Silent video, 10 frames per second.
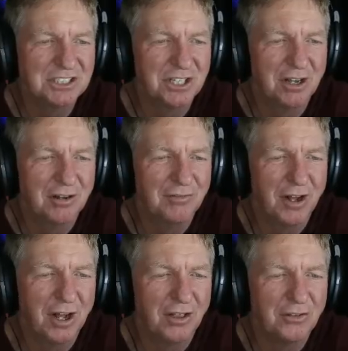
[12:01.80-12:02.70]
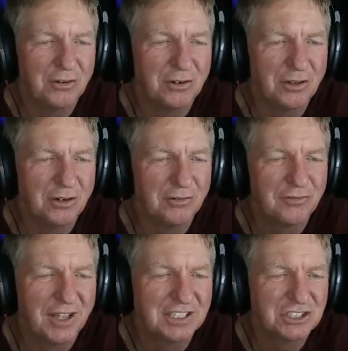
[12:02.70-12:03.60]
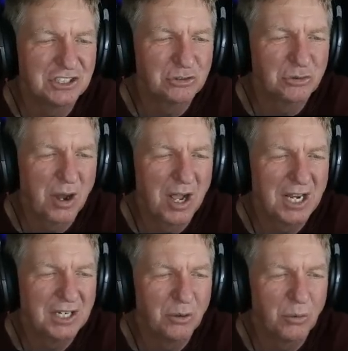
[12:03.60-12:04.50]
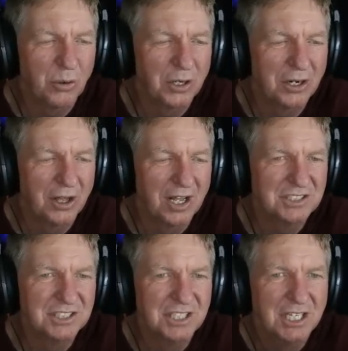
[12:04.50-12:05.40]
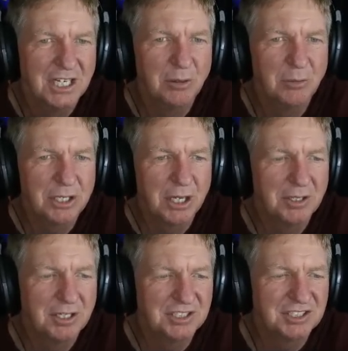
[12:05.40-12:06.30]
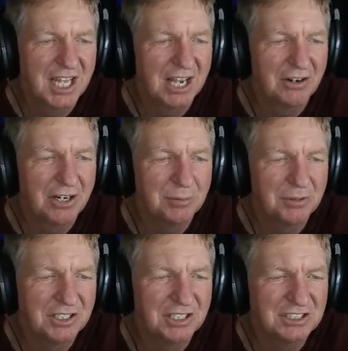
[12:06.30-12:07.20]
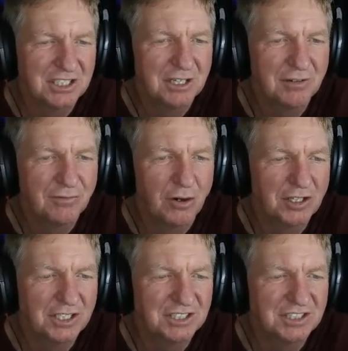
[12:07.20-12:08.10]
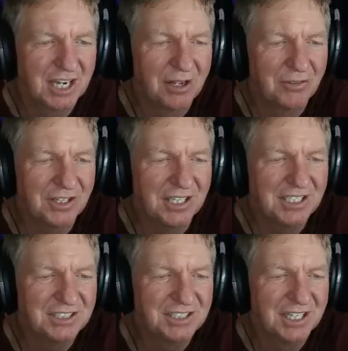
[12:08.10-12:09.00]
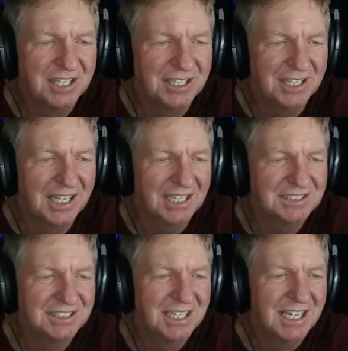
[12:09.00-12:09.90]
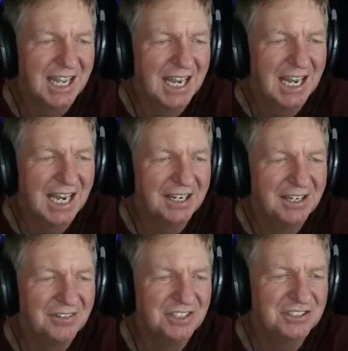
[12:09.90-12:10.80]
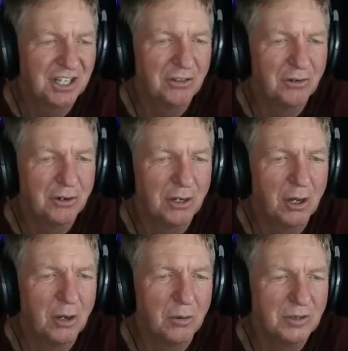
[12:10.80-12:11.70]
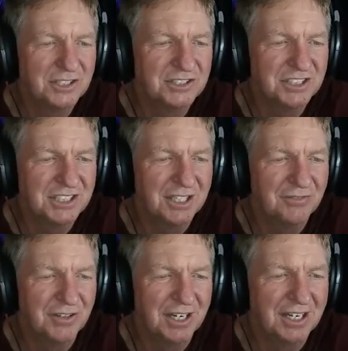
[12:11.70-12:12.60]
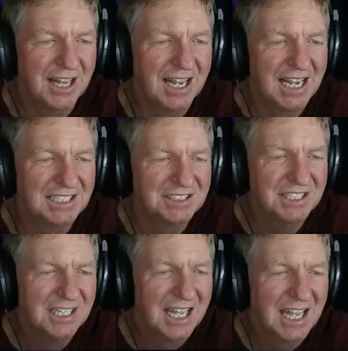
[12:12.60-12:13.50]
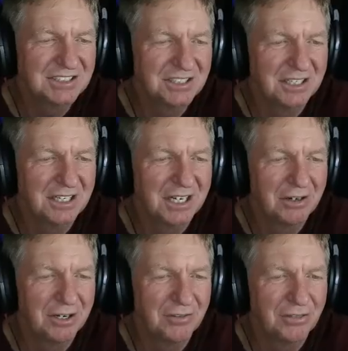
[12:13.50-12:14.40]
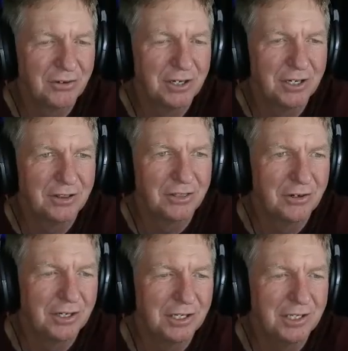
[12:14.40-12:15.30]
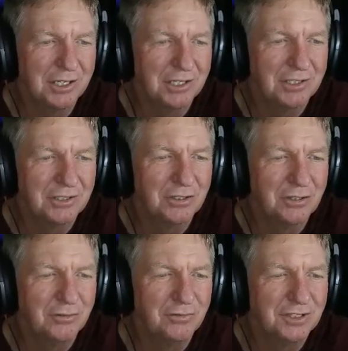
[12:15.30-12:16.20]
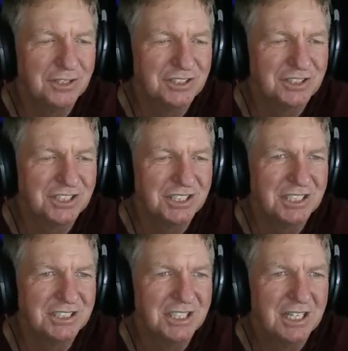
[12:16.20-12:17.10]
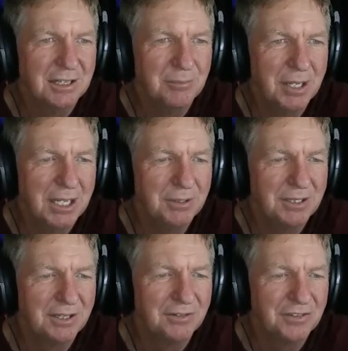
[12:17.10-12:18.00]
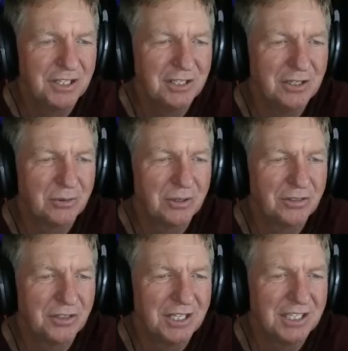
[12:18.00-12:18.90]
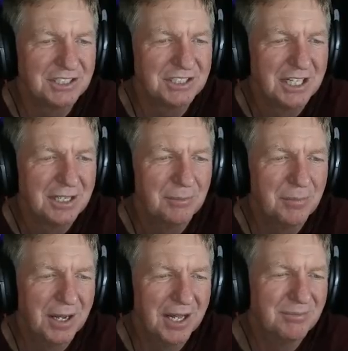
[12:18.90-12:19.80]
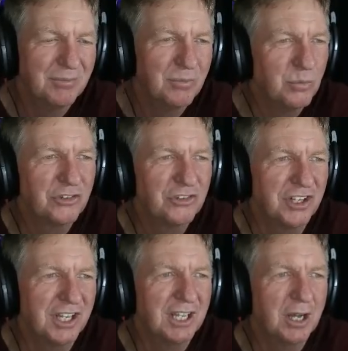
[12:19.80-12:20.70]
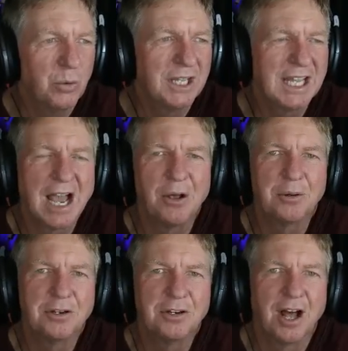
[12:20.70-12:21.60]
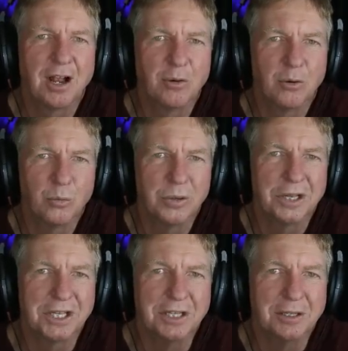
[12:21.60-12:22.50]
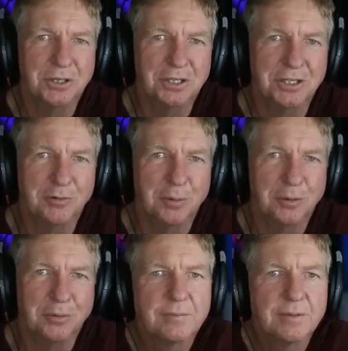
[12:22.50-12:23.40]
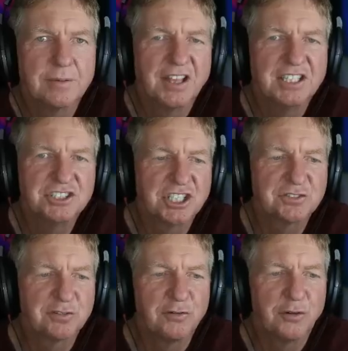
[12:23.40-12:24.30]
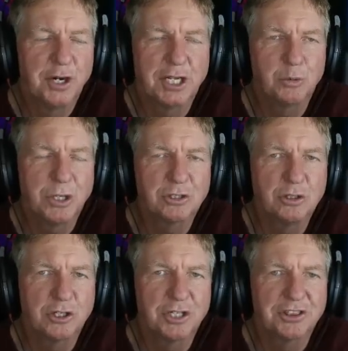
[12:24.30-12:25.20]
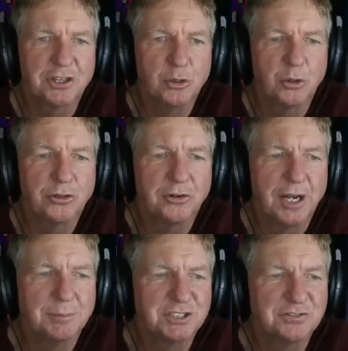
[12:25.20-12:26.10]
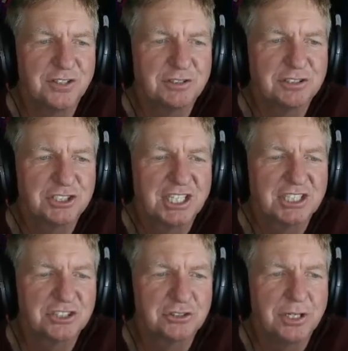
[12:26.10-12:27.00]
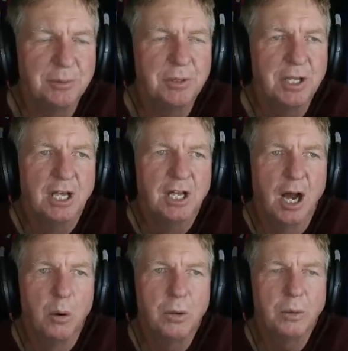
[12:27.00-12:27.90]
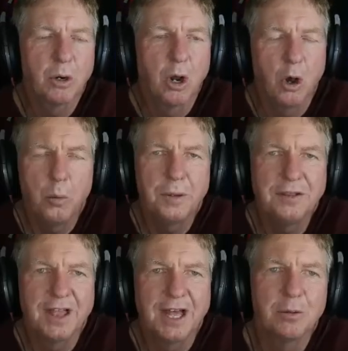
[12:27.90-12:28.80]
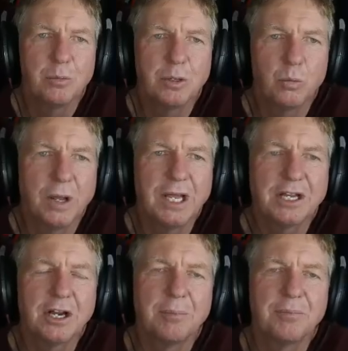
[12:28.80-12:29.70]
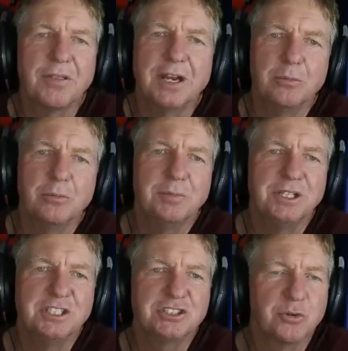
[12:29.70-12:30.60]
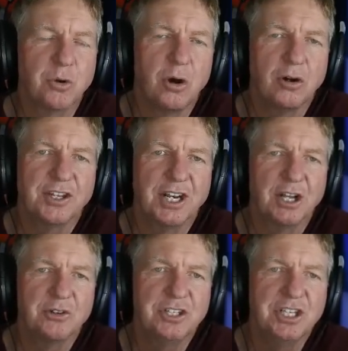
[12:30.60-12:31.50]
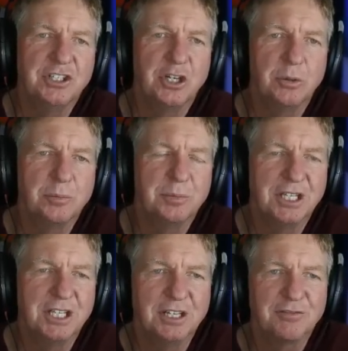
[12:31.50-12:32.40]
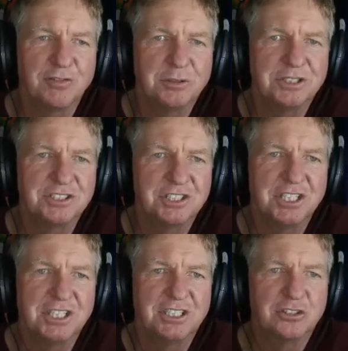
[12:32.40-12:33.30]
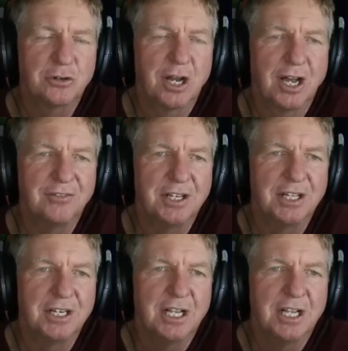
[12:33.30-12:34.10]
of other little fetch trying to organize. Here we go into Saturday, but this falling southeast, yes. And this other low, let's see if it lasts has a little area 30 to 32 foot seas maybe lifting northeast, but we'll see. Week out, not really believable. And then just for fun, a quick look at the Northern Hemisphere jet stream. Uh, we were hoping that it would wake up, that it would be strong, that El Nino would be influencing it and driving it,